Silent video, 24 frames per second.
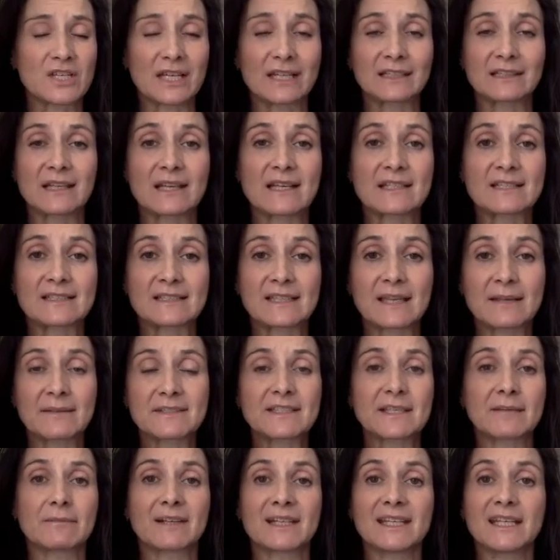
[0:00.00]

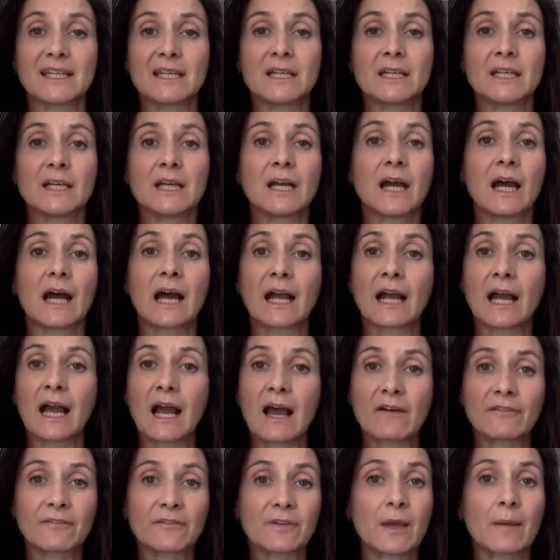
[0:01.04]
extensively and
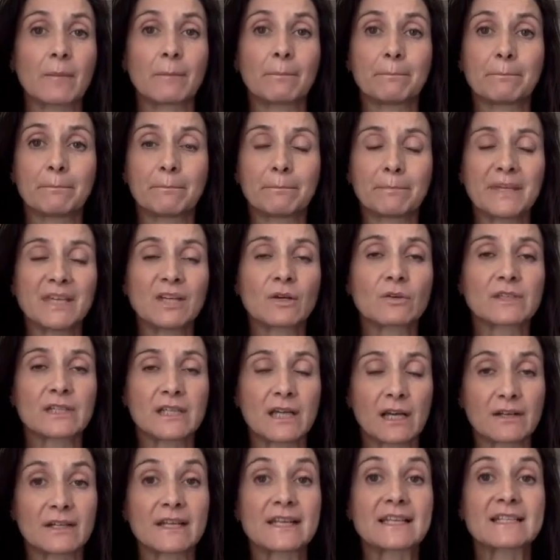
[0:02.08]
have
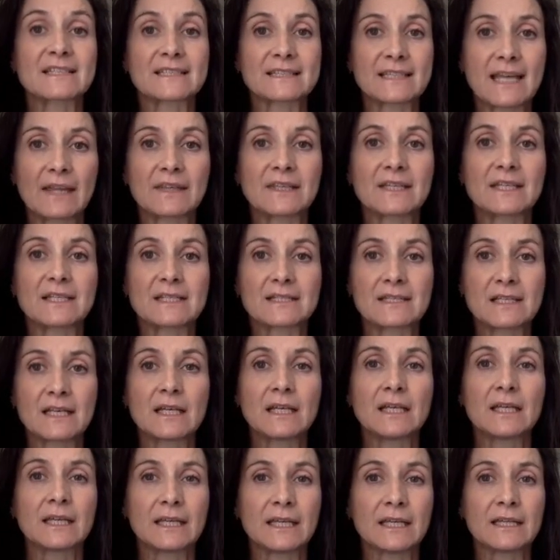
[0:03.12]
pioneer studies
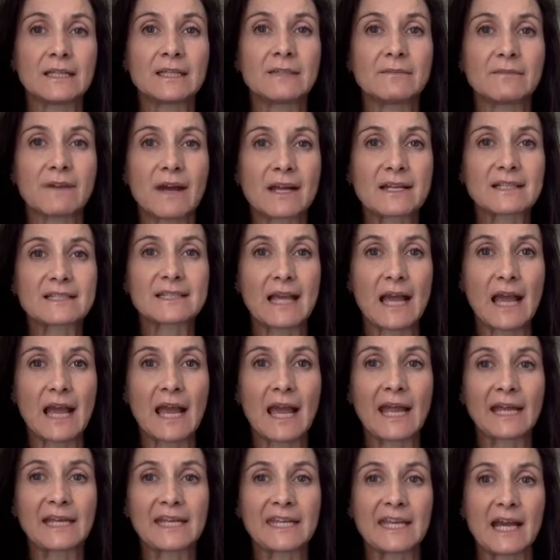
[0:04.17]
in diverse
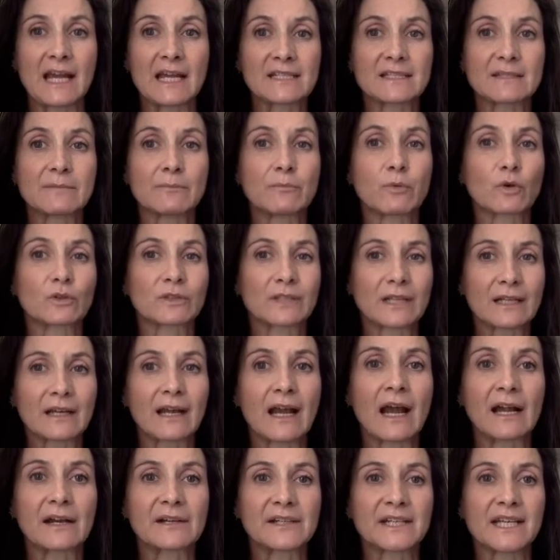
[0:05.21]
areas, important
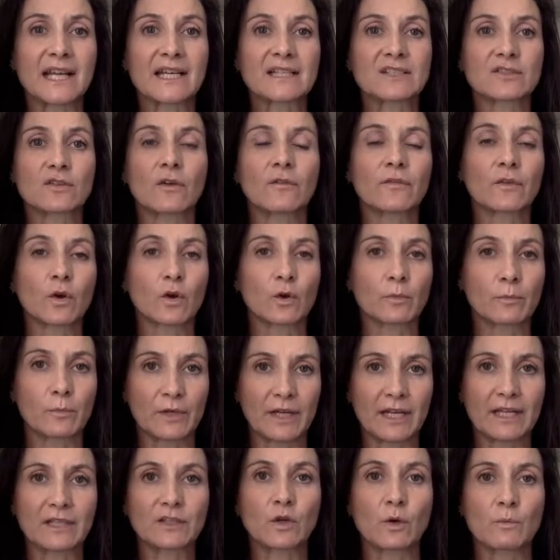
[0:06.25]
areas of
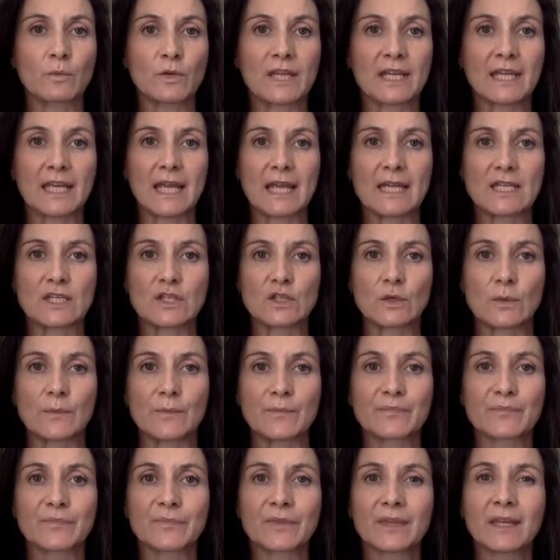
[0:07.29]
corporate
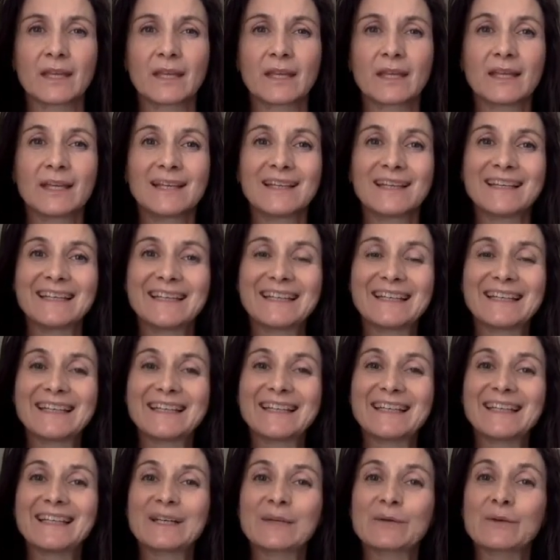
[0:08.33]
communication.
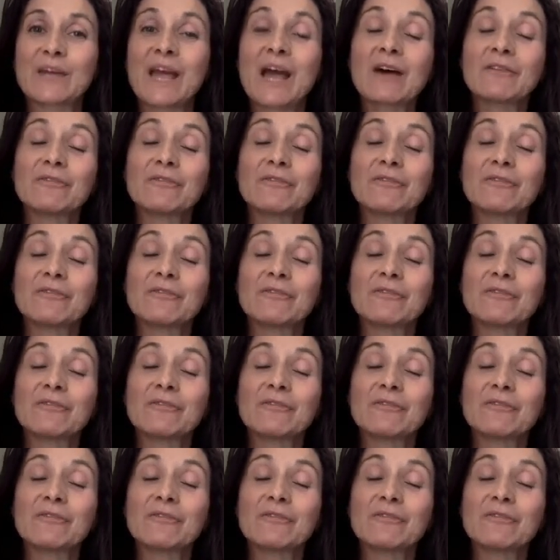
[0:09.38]
We have